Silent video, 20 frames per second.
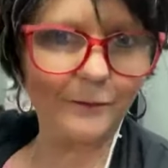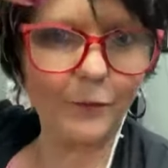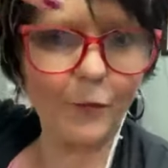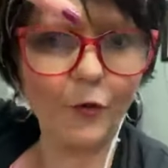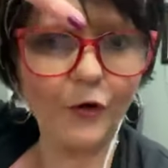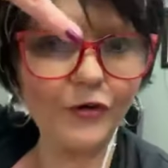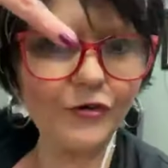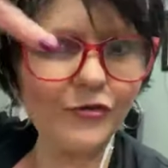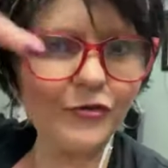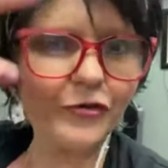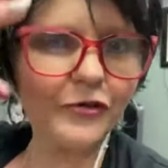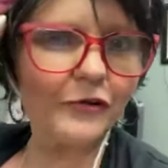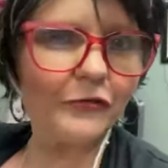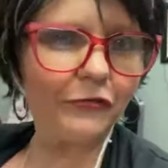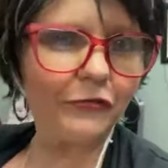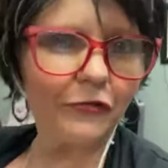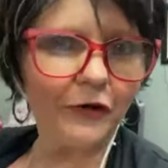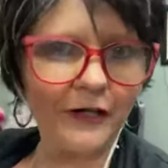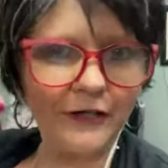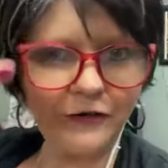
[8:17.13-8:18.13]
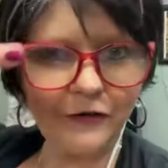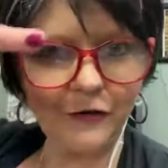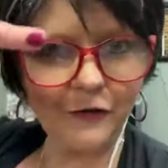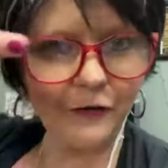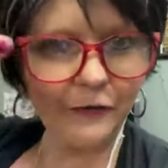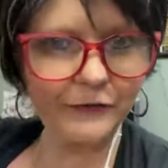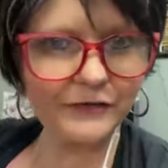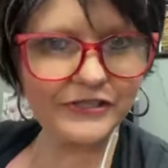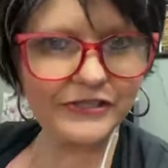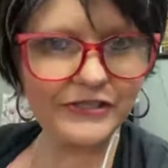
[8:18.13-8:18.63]
more through the front,
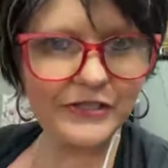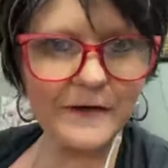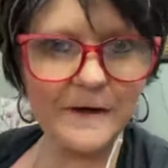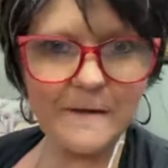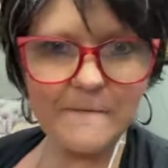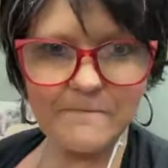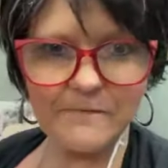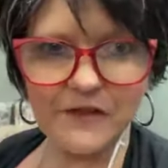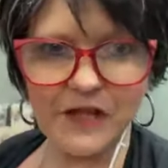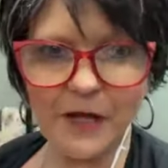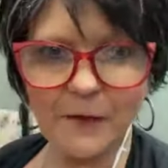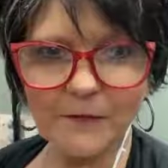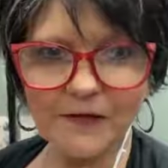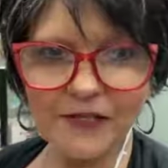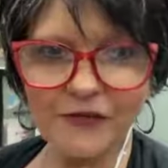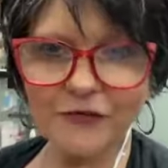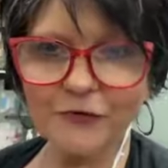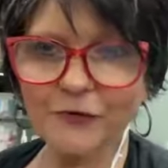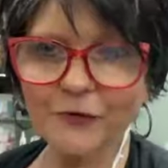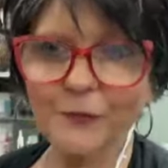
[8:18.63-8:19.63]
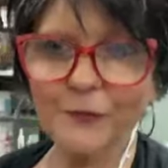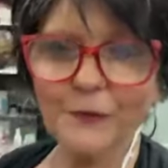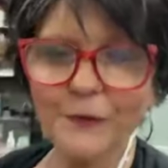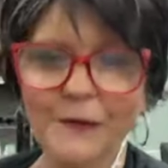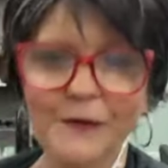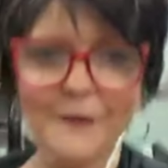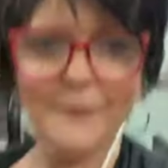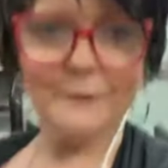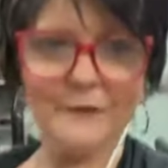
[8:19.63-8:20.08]
hers coming through.